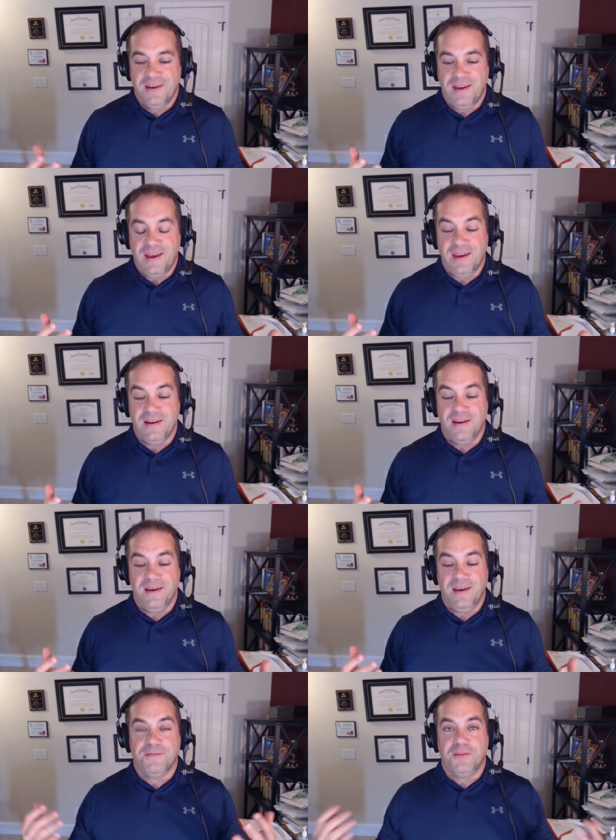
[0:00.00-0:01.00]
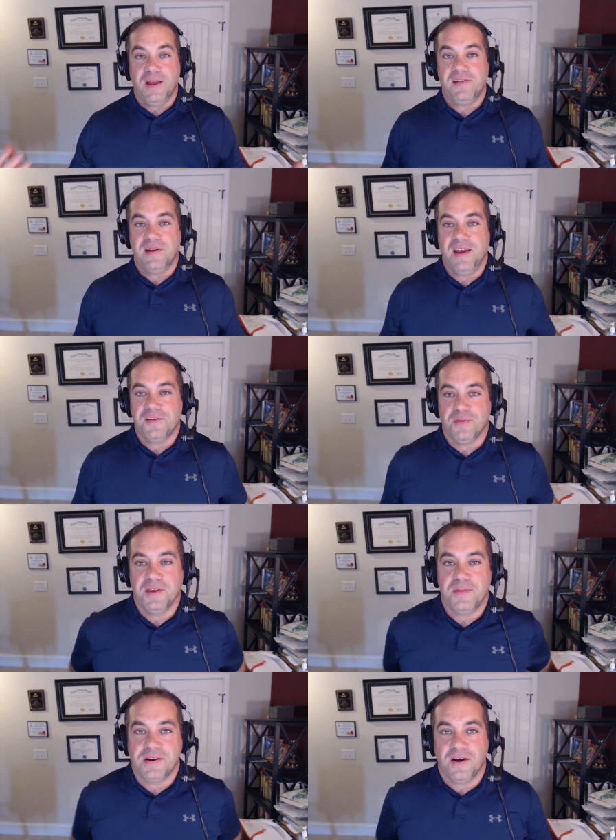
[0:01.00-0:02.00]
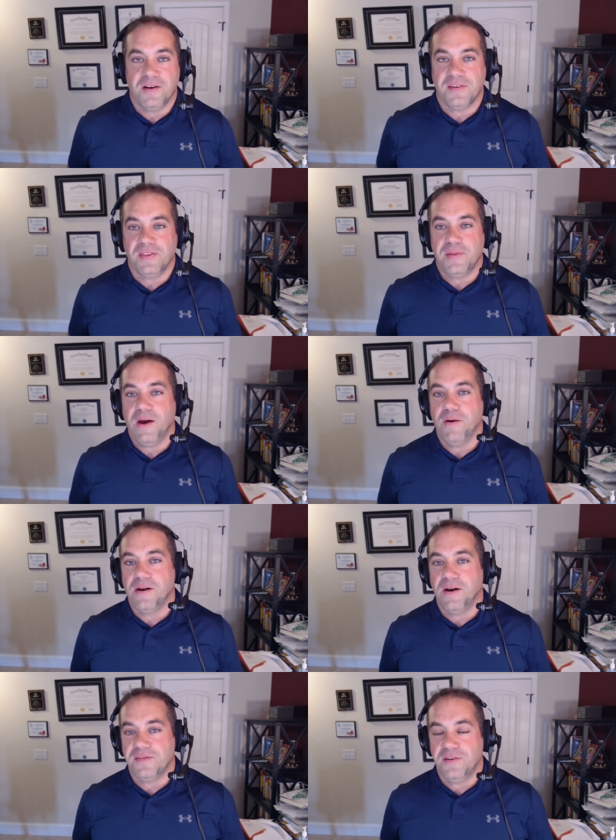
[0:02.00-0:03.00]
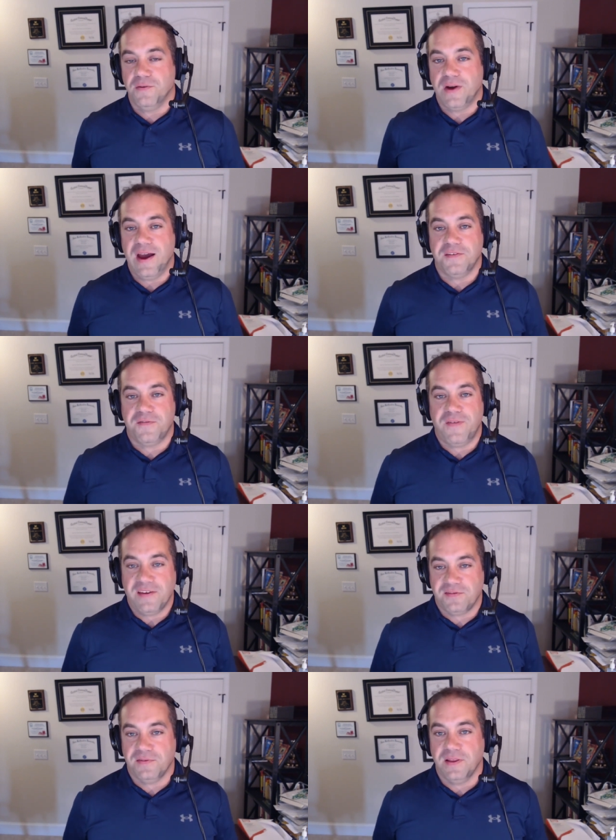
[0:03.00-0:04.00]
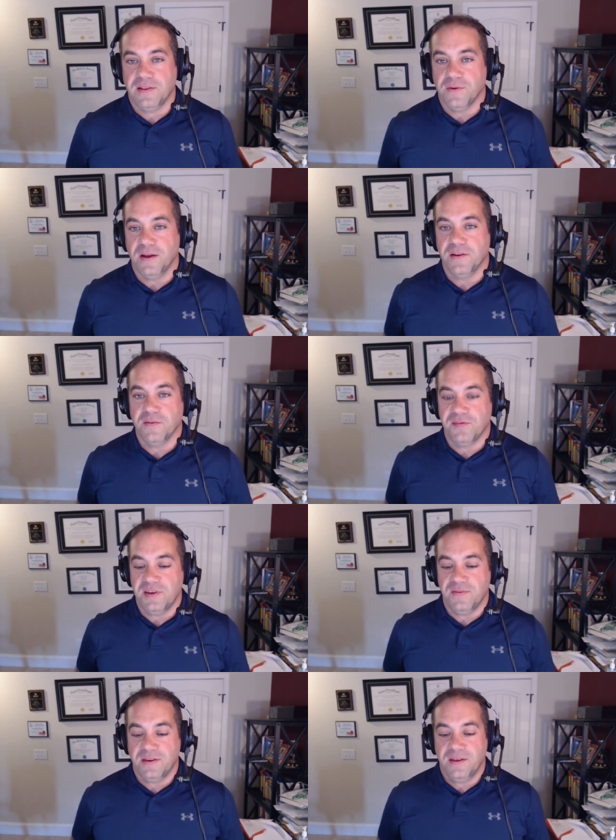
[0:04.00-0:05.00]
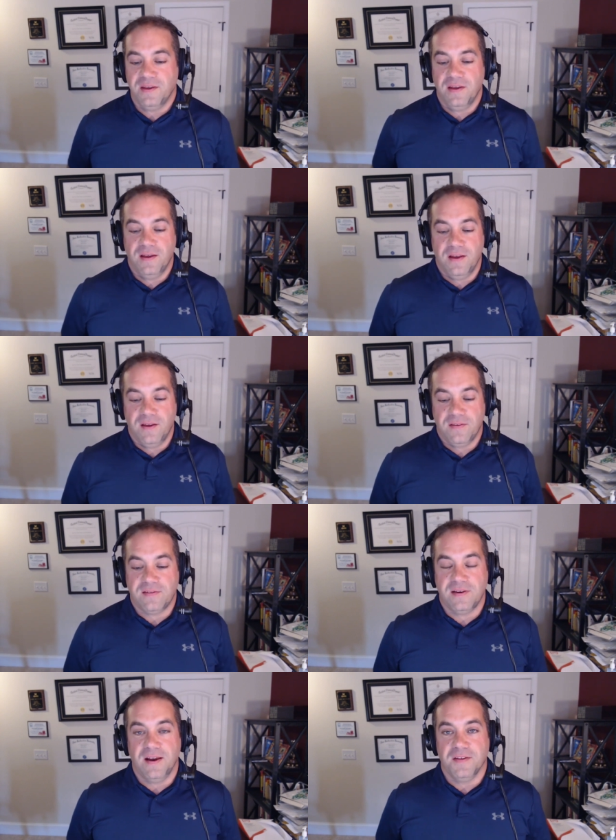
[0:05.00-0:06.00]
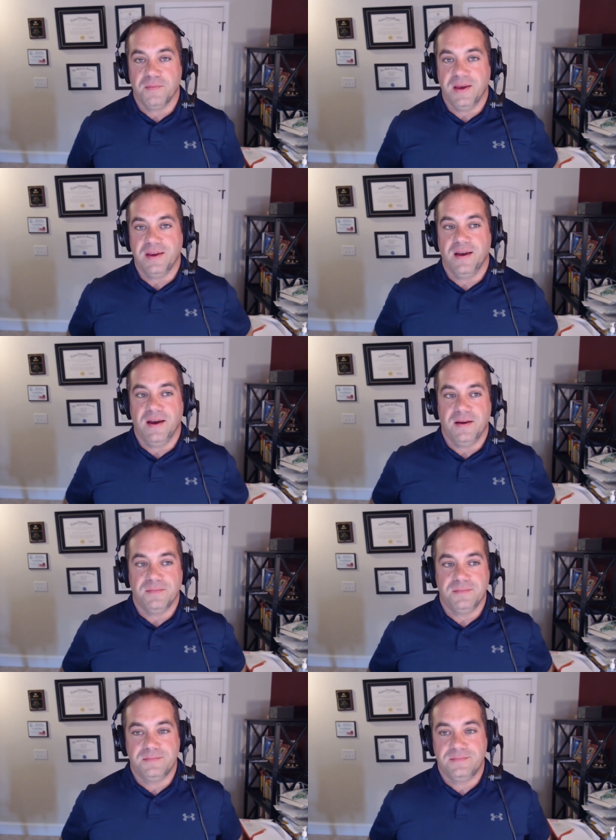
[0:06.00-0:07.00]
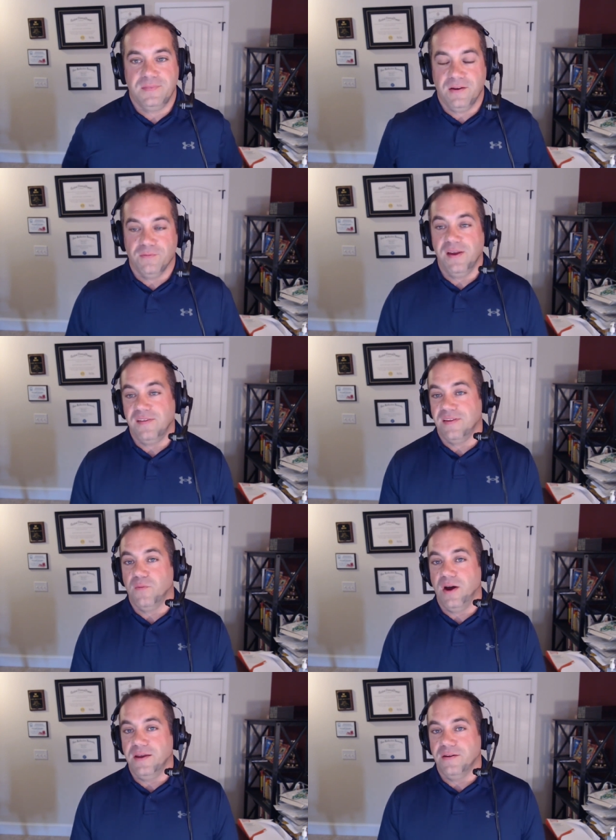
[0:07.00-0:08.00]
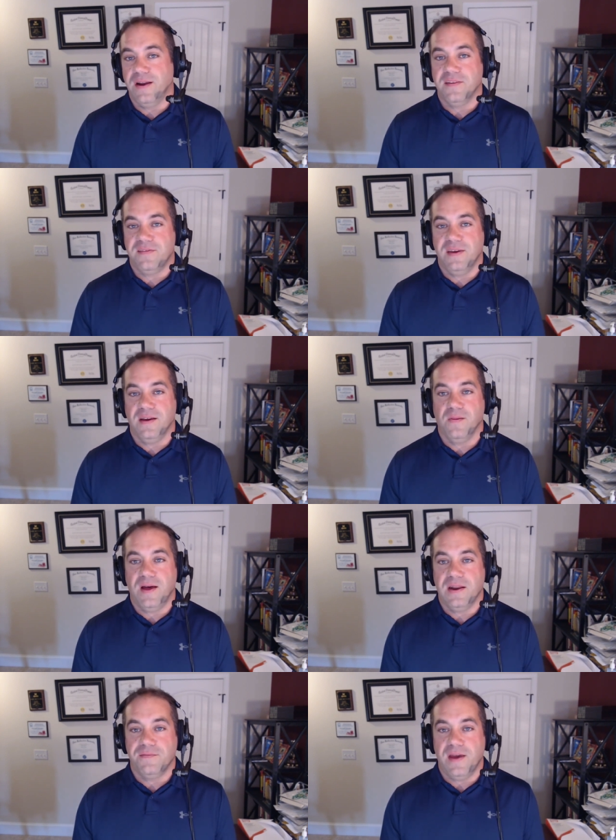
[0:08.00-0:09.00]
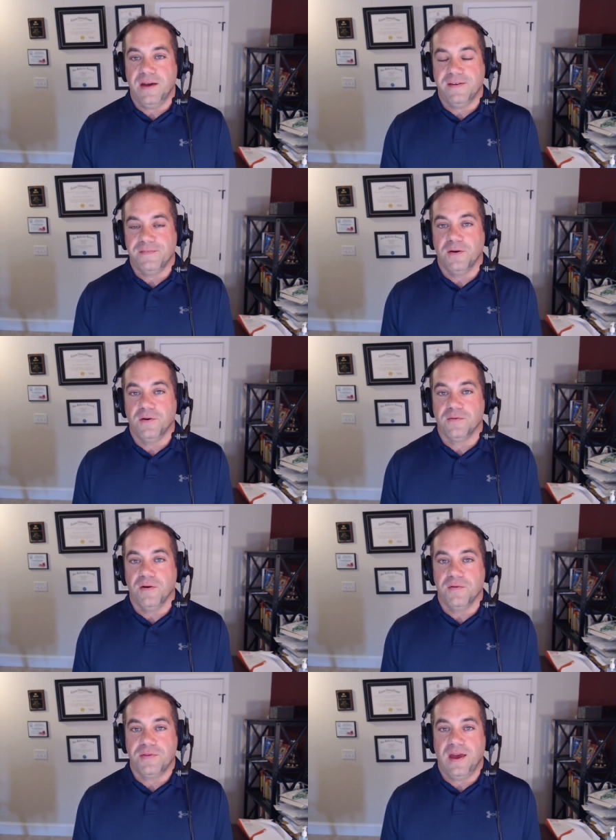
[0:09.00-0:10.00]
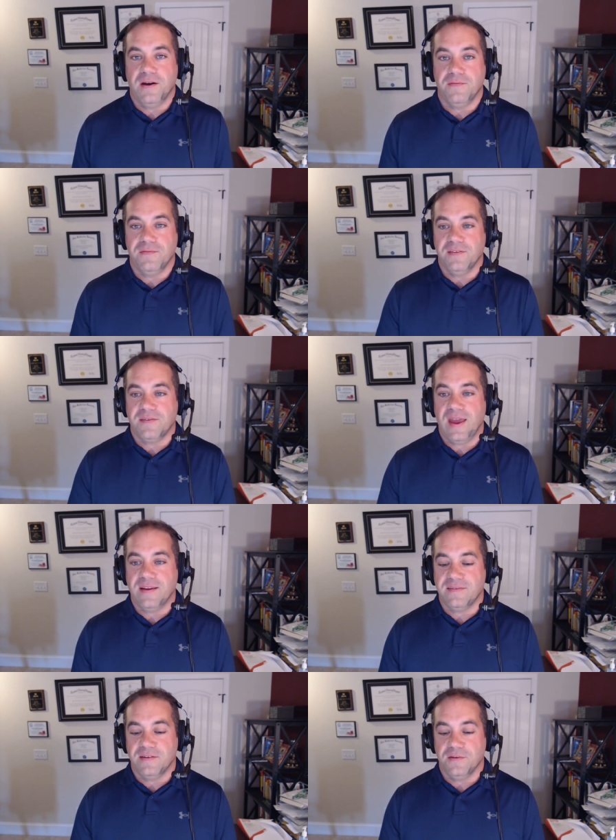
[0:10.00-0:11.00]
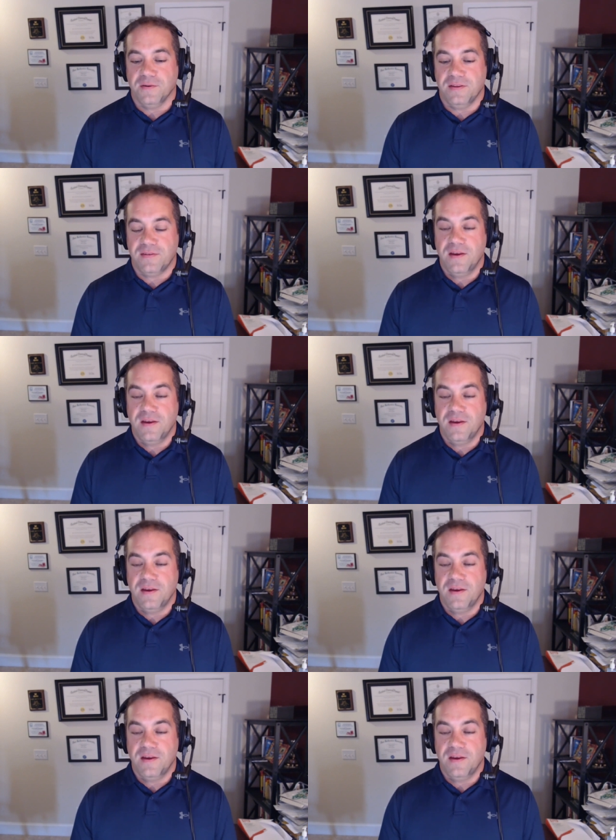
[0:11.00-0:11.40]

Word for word: and inflation has really been causing their power costs to rise faster than the rent they're receiving. So that's another big, um, you know, reason why you're not seeing a lot of FFO growth out of these data center REITs.